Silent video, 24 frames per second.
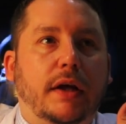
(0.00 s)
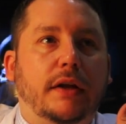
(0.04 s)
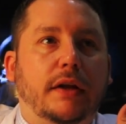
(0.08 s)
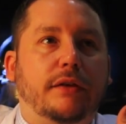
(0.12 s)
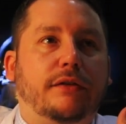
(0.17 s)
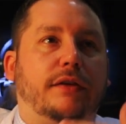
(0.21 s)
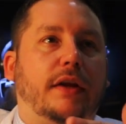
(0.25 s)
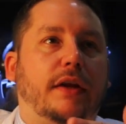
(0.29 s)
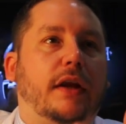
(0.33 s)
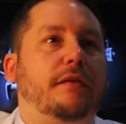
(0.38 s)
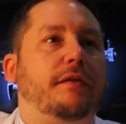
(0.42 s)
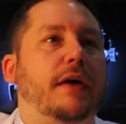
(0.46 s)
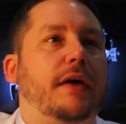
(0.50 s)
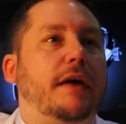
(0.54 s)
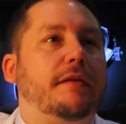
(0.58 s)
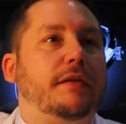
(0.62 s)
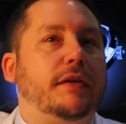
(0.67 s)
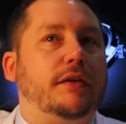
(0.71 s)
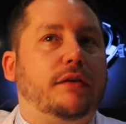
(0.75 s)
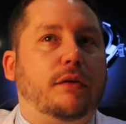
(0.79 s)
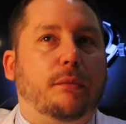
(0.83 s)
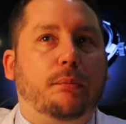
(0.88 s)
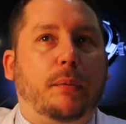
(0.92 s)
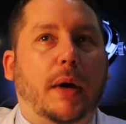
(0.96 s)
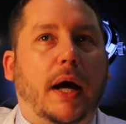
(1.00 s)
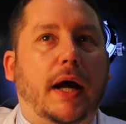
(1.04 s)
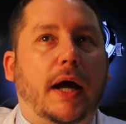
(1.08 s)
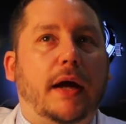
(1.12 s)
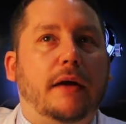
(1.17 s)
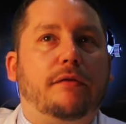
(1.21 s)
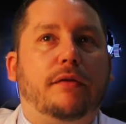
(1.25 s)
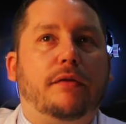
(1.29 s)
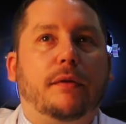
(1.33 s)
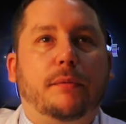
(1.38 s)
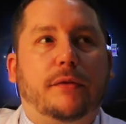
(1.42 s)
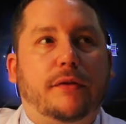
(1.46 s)
instead of having to
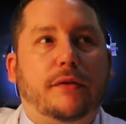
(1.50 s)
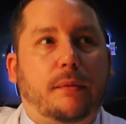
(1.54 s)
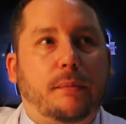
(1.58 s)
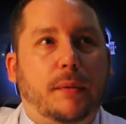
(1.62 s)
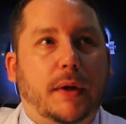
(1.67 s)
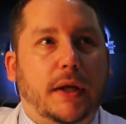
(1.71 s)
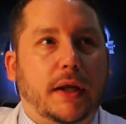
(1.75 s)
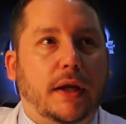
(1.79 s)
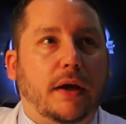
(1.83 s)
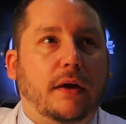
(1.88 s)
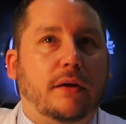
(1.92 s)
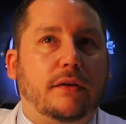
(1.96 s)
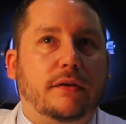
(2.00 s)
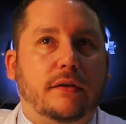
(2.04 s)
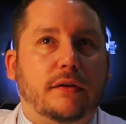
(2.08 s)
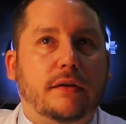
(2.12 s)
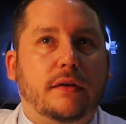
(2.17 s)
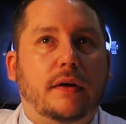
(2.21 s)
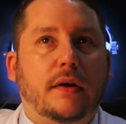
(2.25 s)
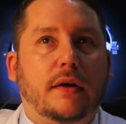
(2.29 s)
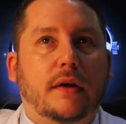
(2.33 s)
buy from somebody else.